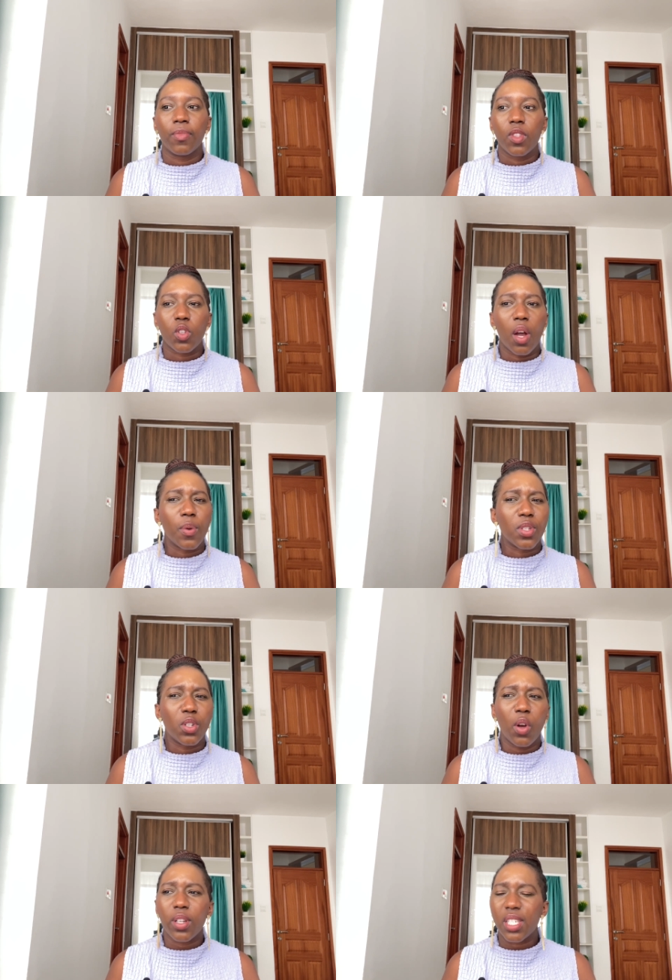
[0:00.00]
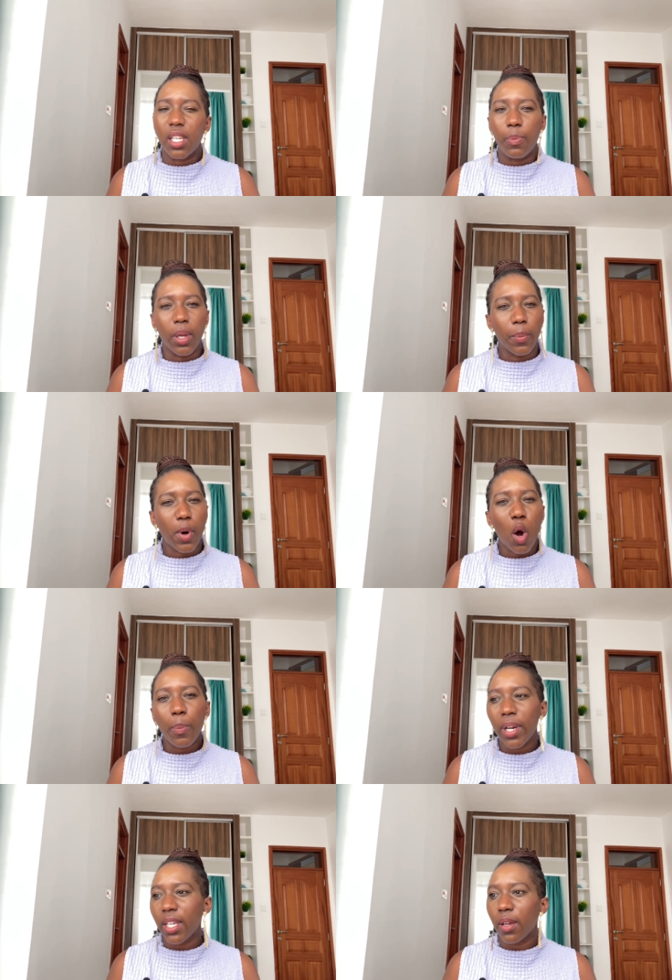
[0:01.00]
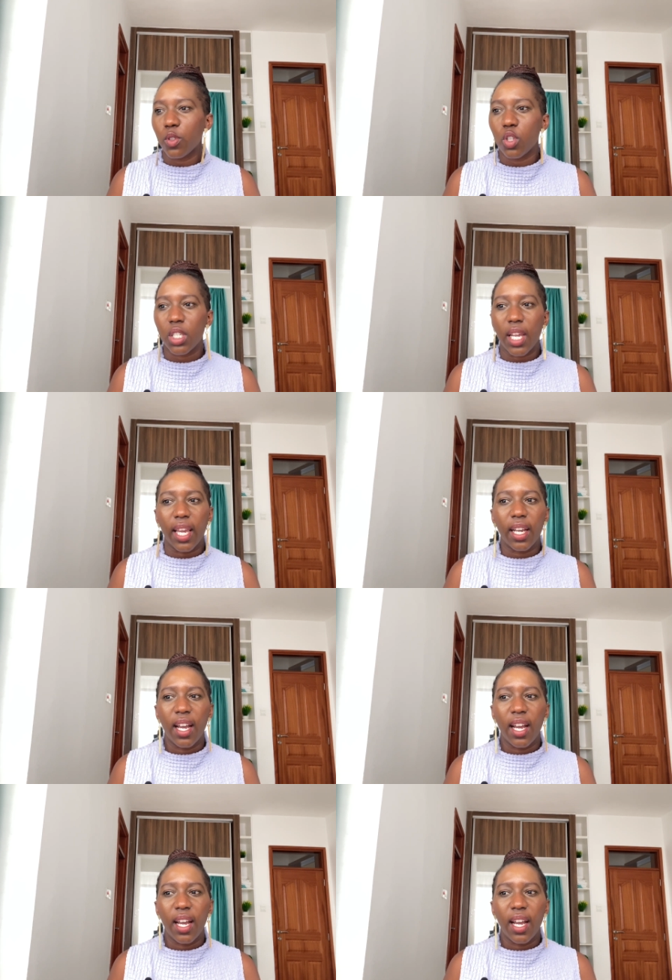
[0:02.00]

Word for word: So I was not sleeping properly. I was just like,